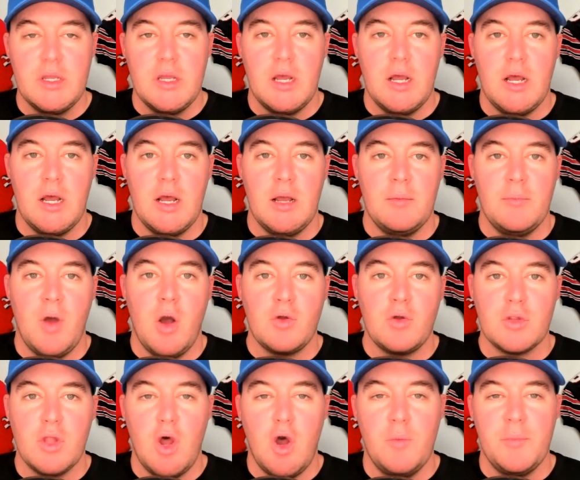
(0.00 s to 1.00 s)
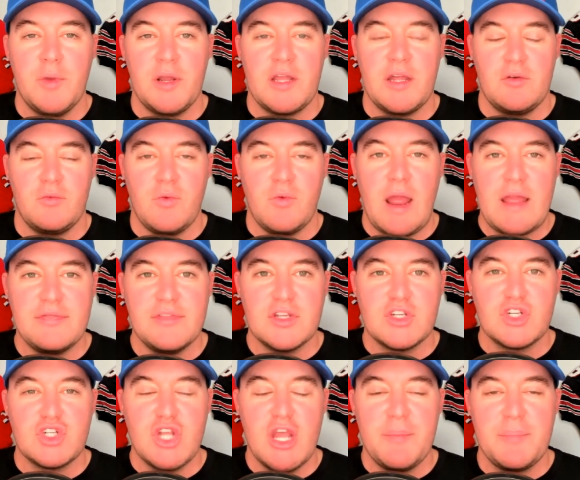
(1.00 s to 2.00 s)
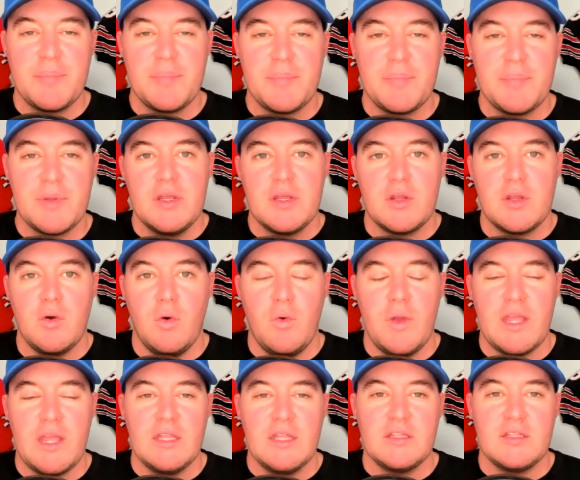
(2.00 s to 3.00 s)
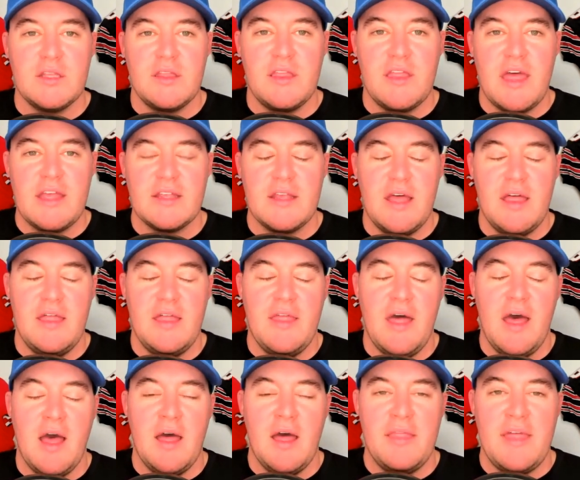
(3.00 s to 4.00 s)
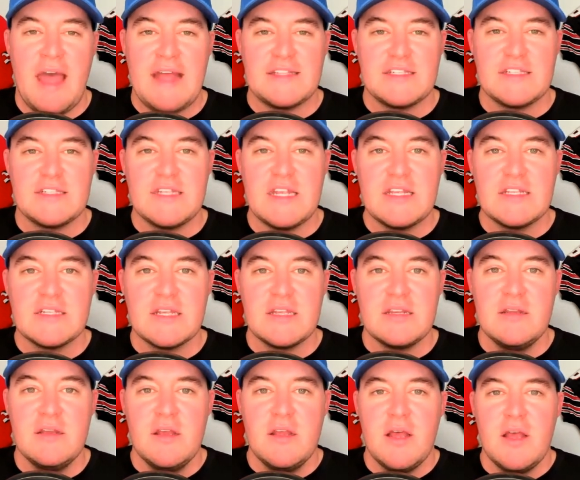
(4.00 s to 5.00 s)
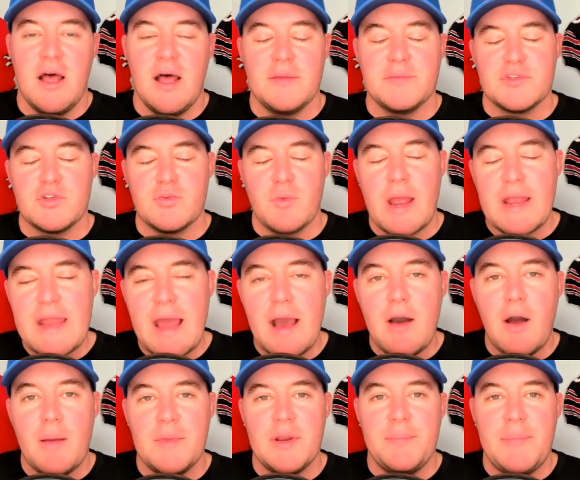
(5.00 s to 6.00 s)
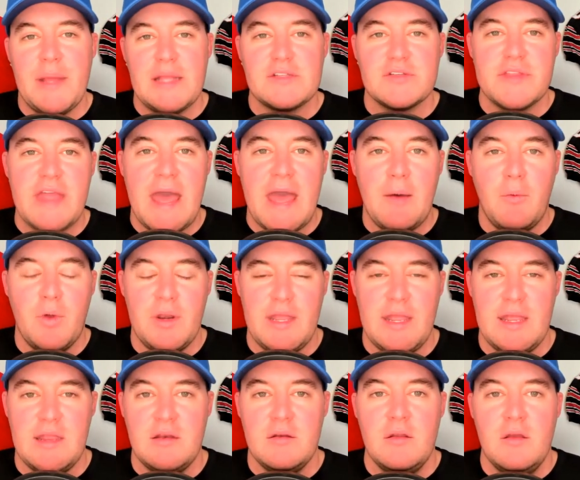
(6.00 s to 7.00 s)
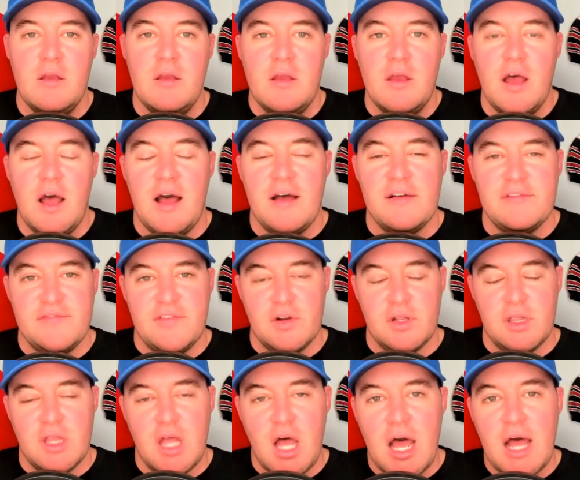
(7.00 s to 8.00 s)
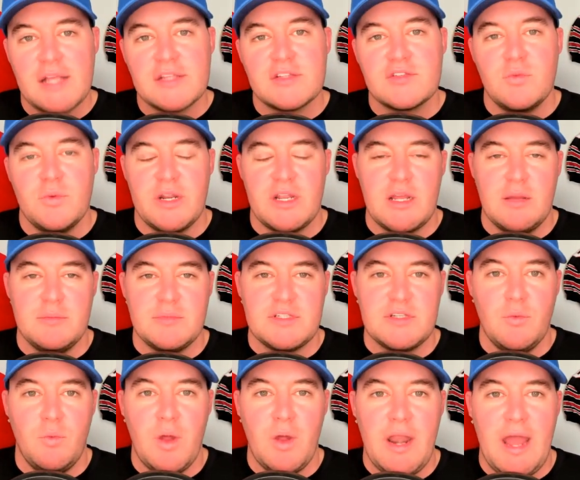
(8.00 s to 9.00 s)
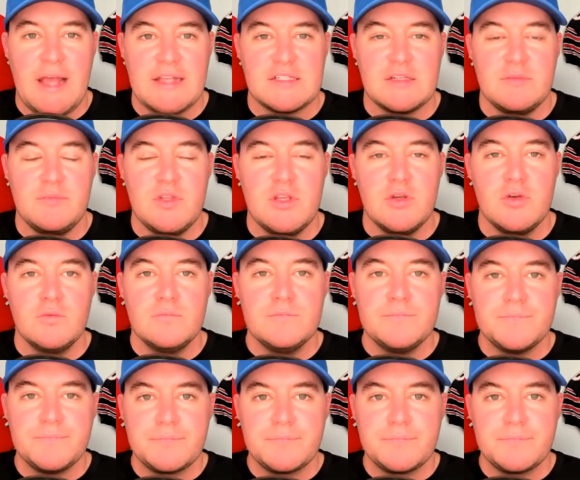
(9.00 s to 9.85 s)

um, Oklahoma kind of right the ship going into the, the, that season. Um, so right now I'm going to pencil that one in uh, for a loss when it comes to what S M U,